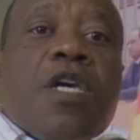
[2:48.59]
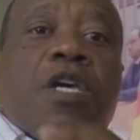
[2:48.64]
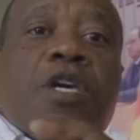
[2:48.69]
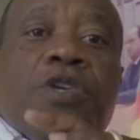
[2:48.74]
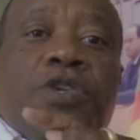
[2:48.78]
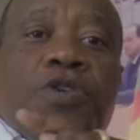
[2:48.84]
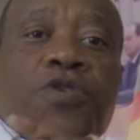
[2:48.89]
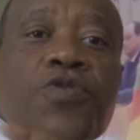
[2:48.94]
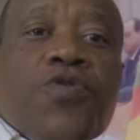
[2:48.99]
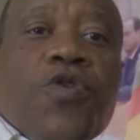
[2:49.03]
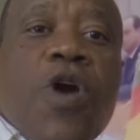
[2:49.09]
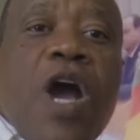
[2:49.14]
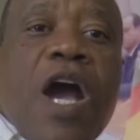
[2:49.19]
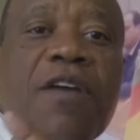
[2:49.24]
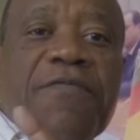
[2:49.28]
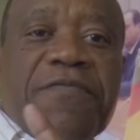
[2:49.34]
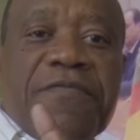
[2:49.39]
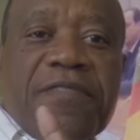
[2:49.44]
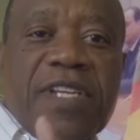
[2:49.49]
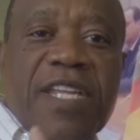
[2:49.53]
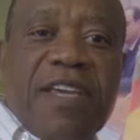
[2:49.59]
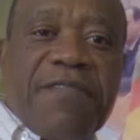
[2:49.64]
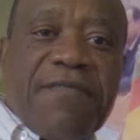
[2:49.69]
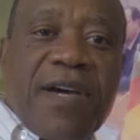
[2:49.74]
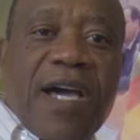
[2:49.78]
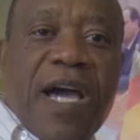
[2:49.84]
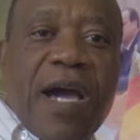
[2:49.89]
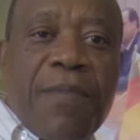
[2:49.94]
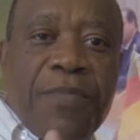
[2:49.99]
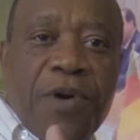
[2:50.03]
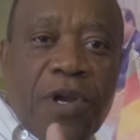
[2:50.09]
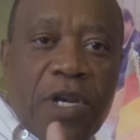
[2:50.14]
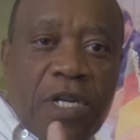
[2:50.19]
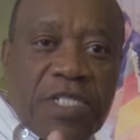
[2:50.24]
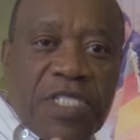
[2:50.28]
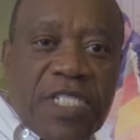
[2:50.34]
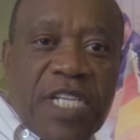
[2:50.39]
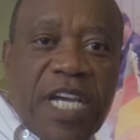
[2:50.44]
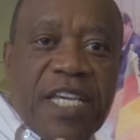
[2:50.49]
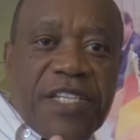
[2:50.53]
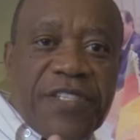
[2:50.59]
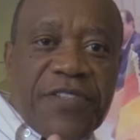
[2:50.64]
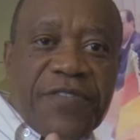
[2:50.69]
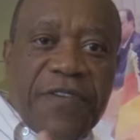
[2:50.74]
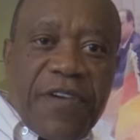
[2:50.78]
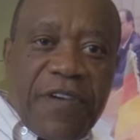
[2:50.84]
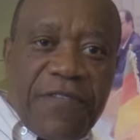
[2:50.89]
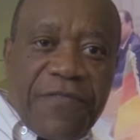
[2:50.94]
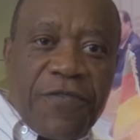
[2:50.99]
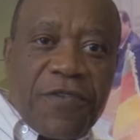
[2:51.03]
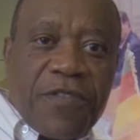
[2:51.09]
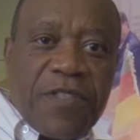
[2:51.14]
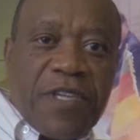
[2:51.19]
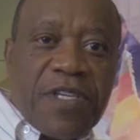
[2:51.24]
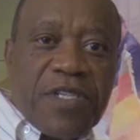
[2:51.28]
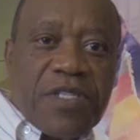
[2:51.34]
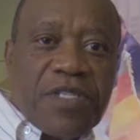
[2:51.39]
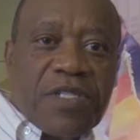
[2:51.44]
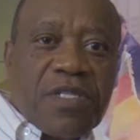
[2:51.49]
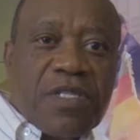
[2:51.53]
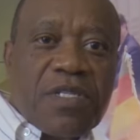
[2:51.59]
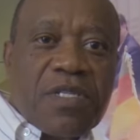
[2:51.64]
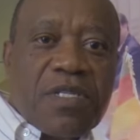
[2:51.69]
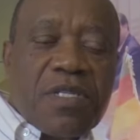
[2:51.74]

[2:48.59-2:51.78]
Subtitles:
You have never apologized for this.